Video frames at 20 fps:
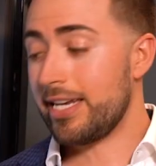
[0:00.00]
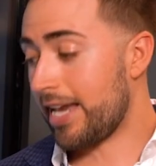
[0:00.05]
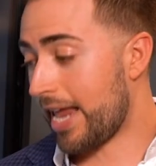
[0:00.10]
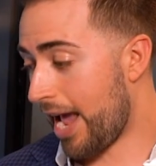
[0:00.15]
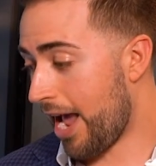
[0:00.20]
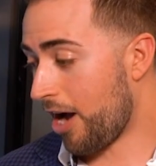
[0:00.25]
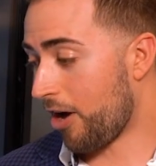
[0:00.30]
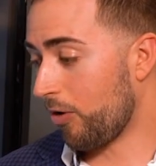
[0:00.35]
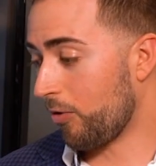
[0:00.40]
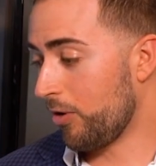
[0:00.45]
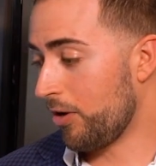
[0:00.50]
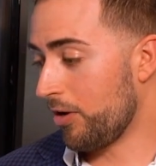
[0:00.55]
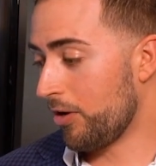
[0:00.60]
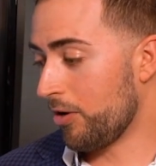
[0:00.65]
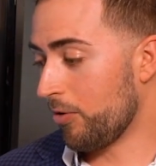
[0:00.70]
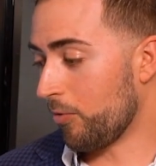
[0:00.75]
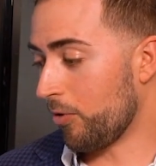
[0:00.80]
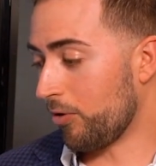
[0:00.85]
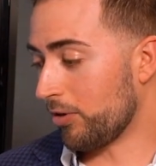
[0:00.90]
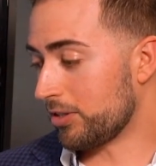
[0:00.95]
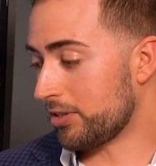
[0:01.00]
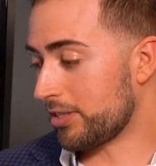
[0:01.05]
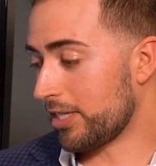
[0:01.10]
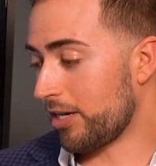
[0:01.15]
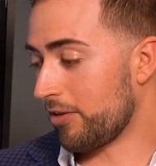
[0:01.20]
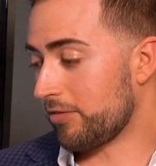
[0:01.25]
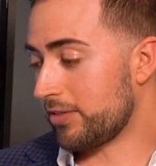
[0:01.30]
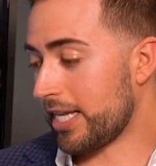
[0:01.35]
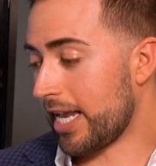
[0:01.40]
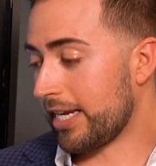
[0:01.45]
now. Well,
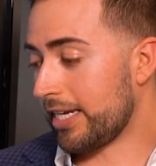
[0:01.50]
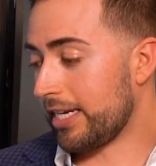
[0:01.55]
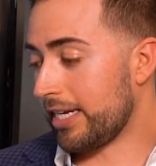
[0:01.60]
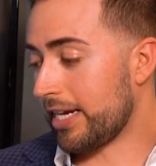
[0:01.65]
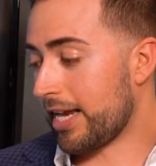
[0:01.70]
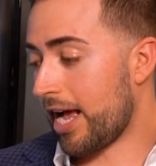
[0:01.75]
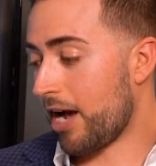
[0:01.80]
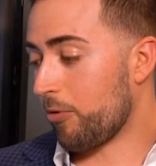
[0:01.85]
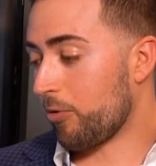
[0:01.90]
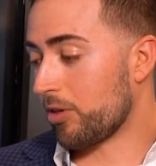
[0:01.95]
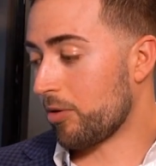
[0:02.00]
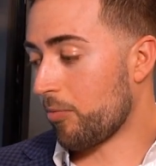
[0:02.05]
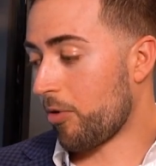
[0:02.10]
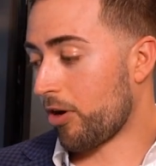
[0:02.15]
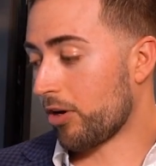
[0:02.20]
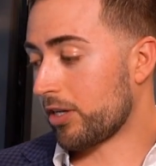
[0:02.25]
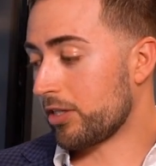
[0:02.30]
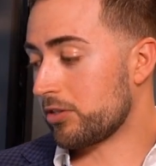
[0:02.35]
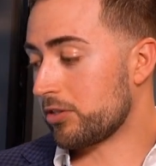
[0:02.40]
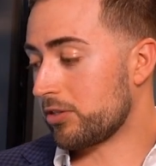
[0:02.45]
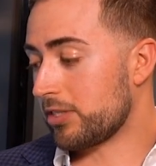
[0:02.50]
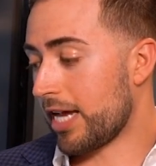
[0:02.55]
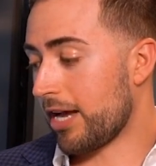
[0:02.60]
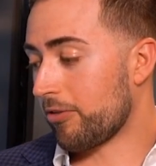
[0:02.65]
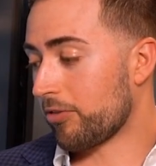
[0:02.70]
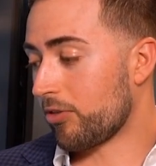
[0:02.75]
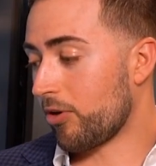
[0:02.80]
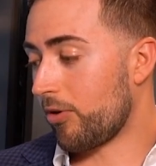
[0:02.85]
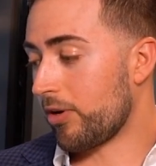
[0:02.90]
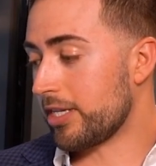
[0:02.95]
instead of taking it out when the market's
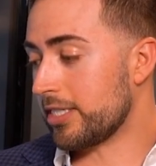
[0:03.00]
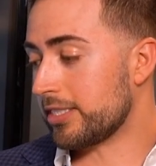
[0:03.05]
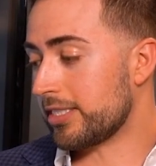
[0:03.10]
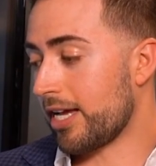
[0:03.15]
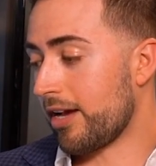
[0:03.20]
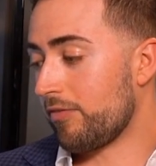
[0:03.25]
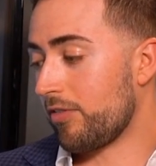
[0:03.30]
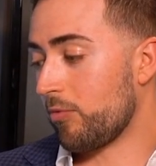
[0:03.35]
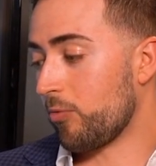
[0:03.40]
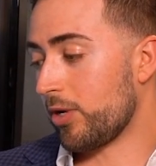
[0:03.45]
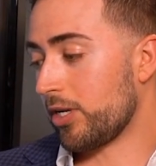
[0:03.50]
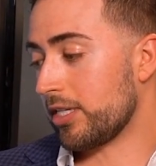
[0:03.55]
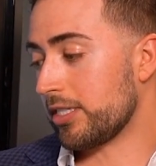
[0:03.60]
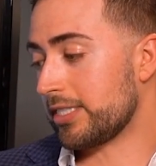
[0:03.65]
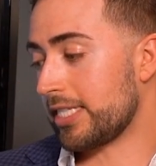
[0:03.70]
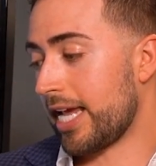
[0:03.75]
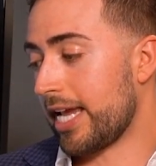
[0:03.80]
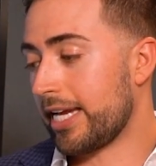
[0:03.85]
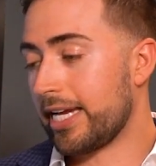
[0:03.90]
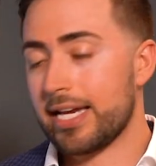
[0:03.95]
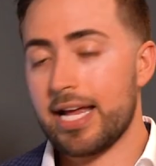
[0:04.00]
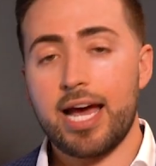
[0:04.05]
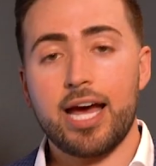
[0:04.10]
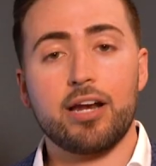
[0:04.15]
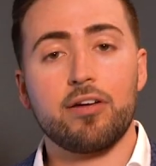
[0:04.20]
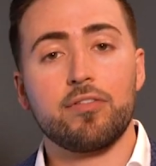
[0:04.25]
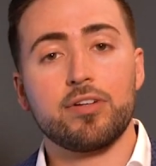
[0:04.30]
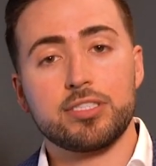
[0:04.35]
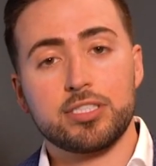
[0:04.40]
down 37, we could take it out of a